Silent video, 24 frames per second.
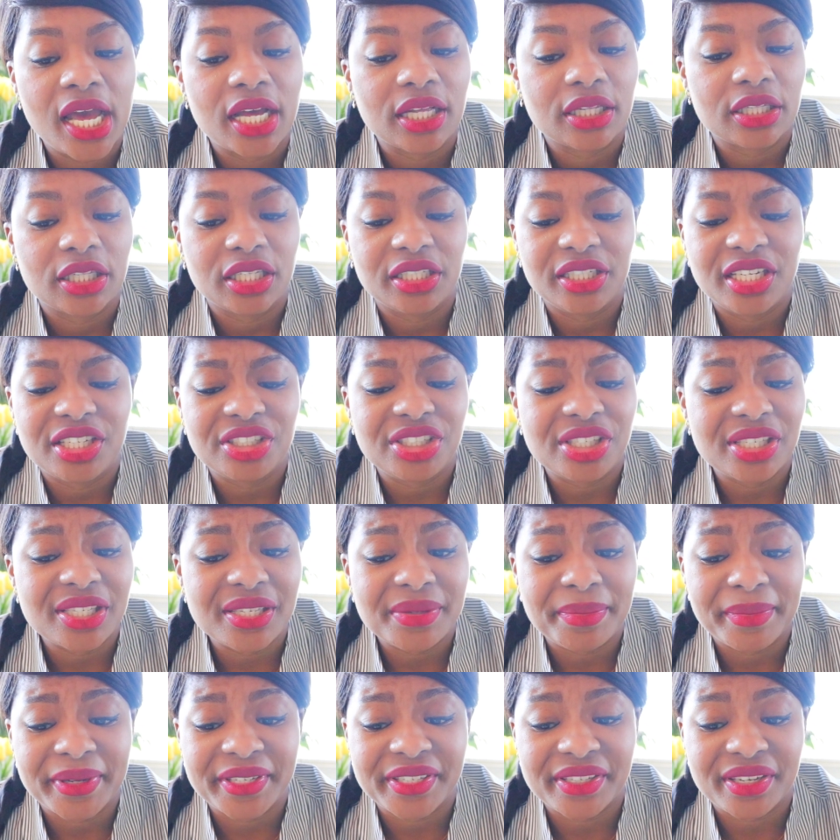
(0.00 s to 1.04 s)

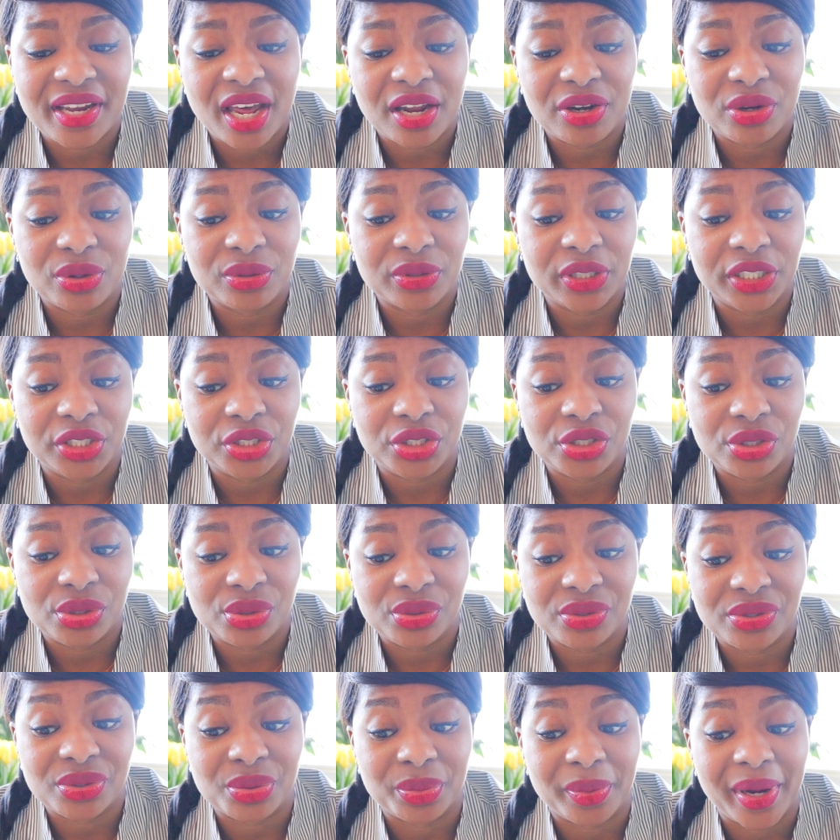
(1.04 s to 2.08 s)
clinicians must not only
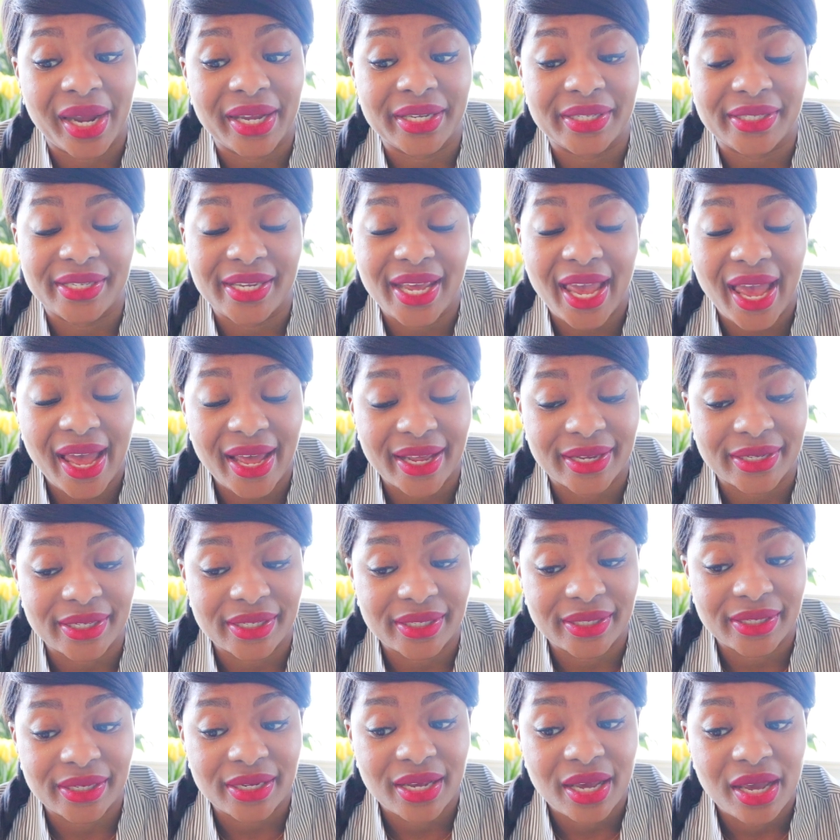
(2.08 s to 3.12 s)
choose the right
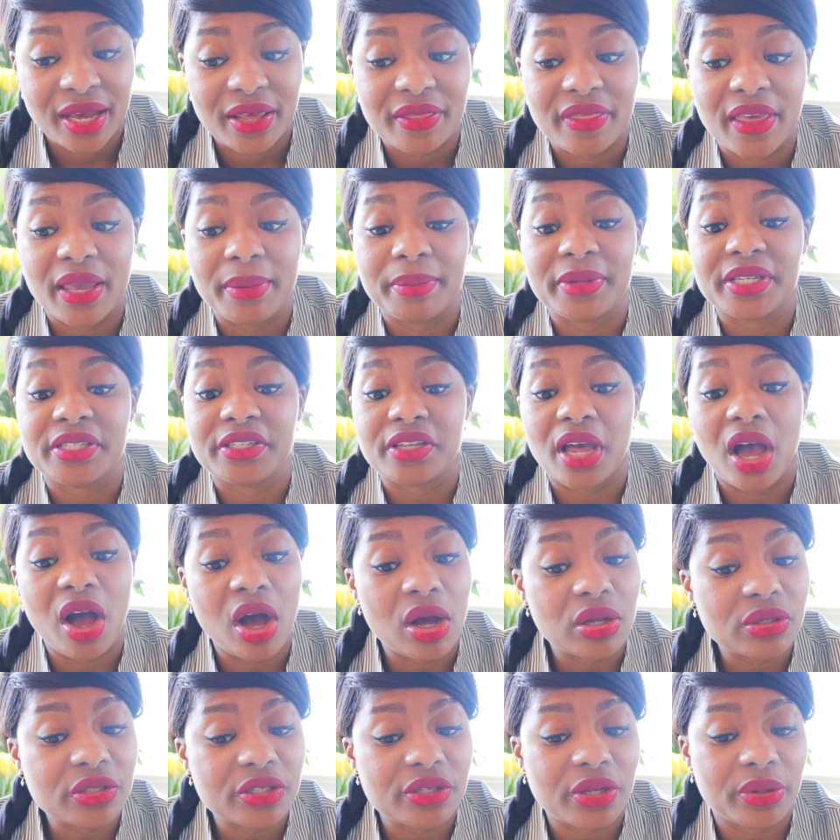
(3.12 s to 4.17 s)
test, they must
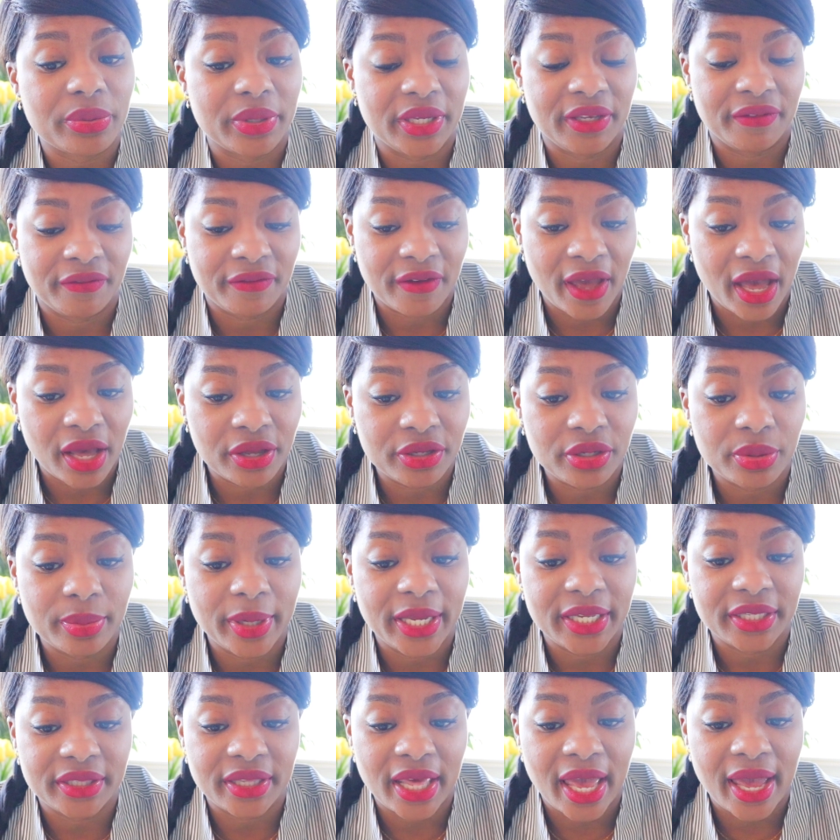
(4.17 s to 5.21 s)
also
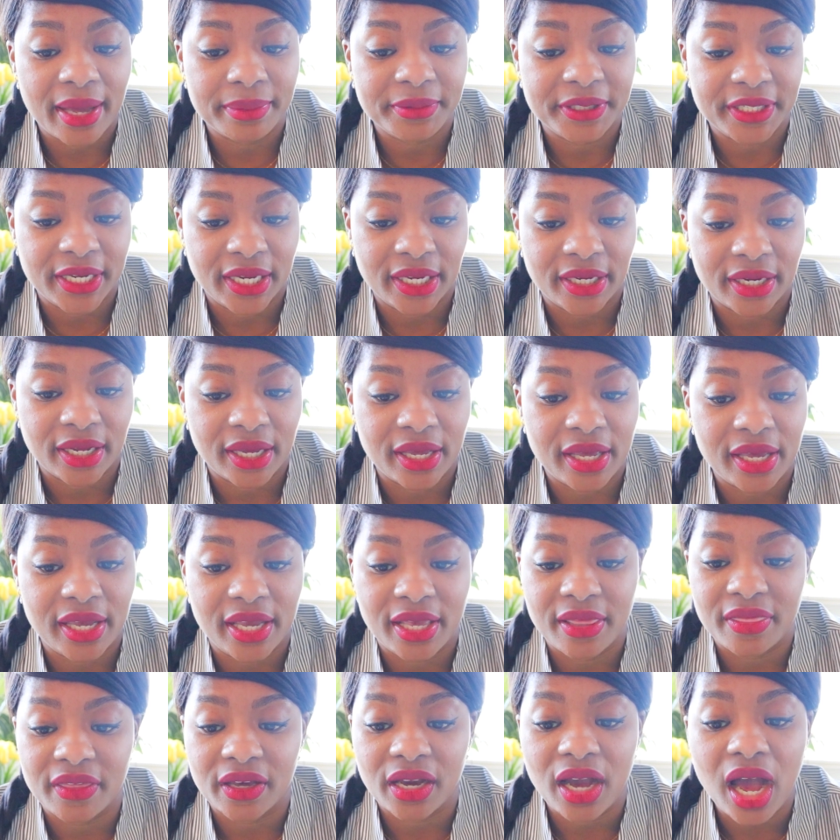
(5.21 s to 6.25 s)
evaluate lab data
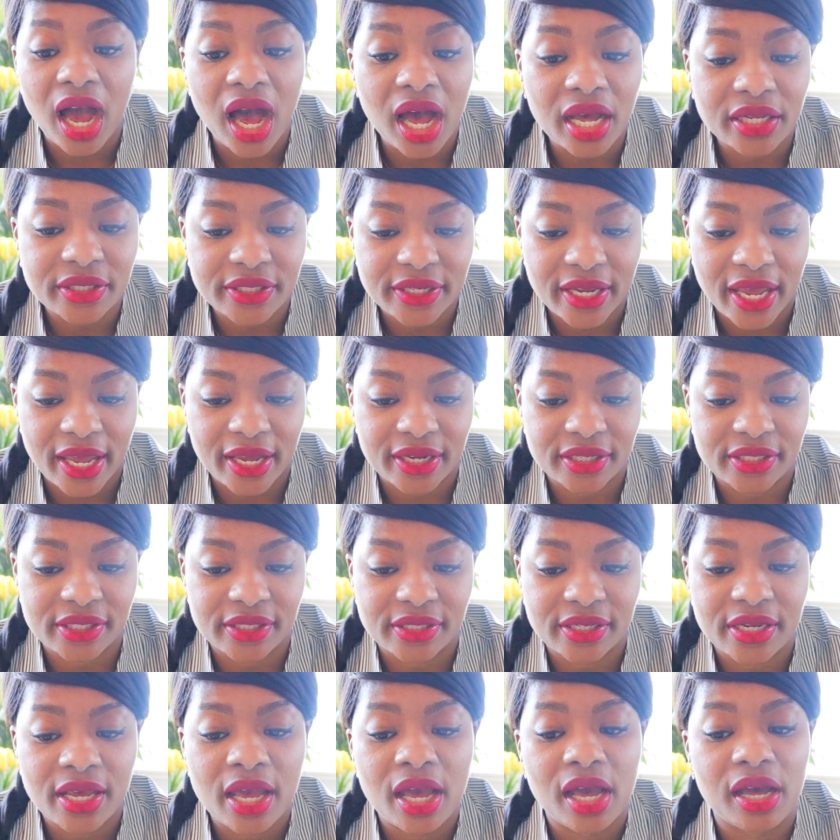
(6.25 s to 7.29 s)
in the
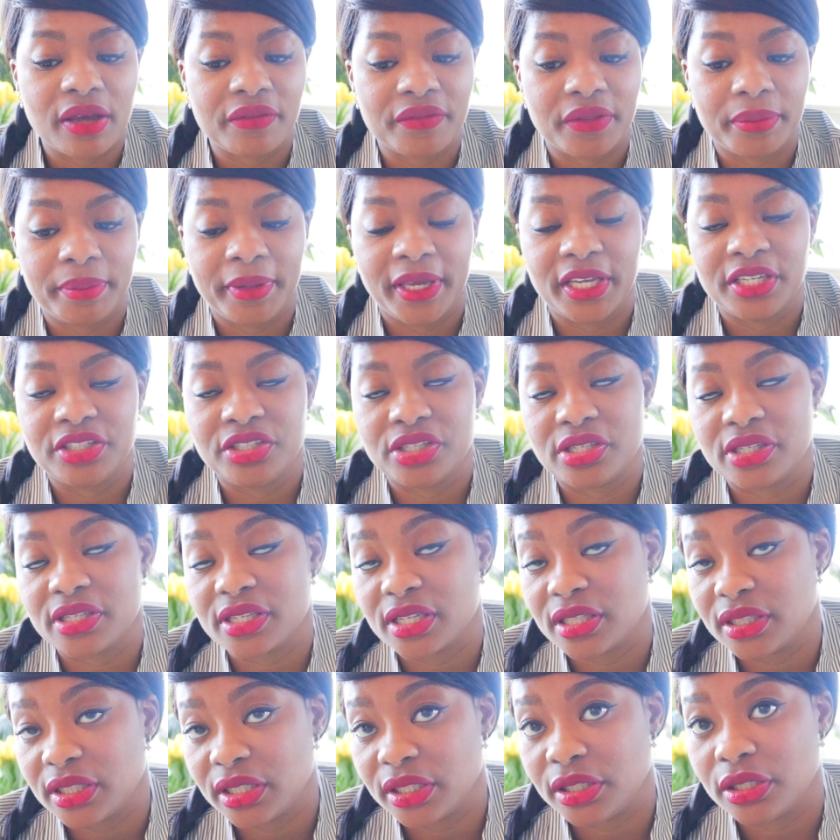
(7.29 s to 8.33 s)
context of the patient's
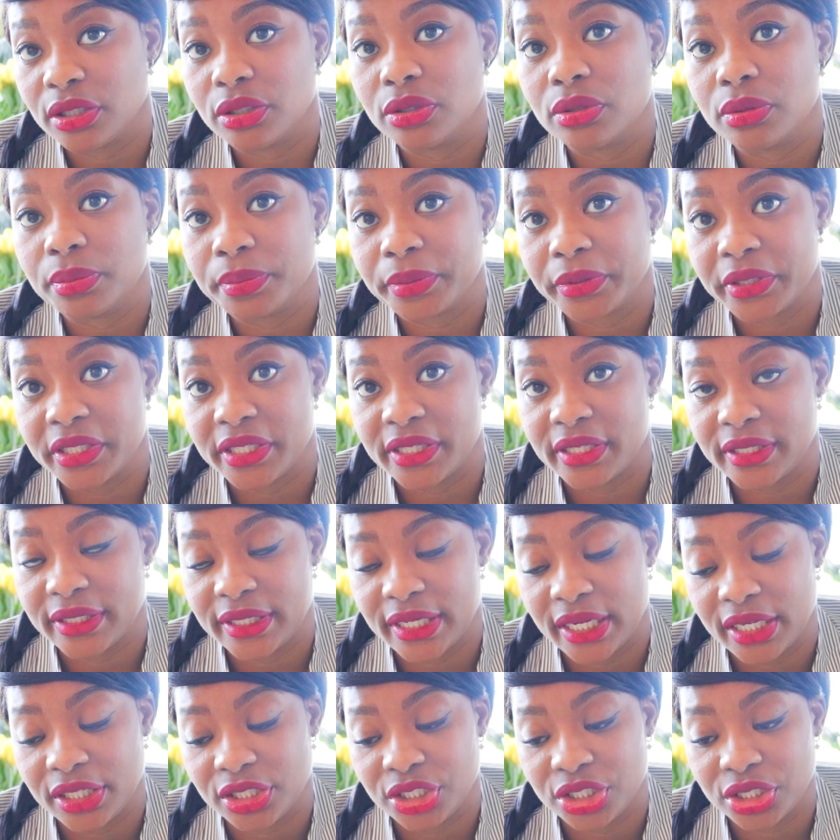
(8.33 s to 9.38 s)
clinical
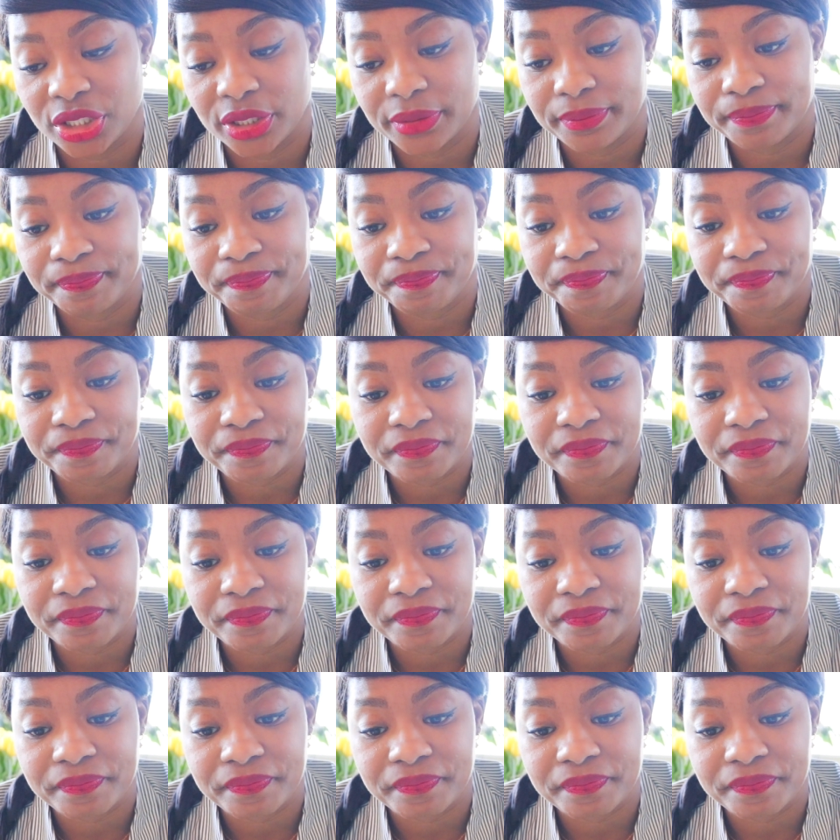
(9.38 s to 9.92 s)
presentation